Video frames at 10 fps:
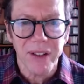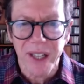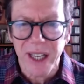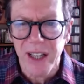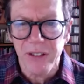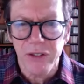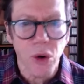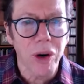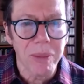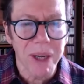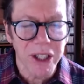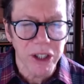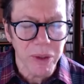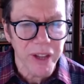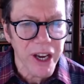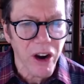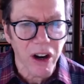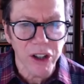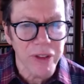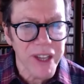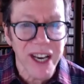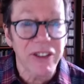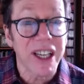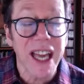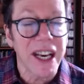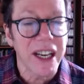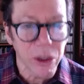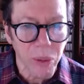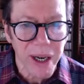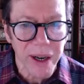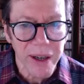and they kind of torment you and they haunt you, and they never get anywhere,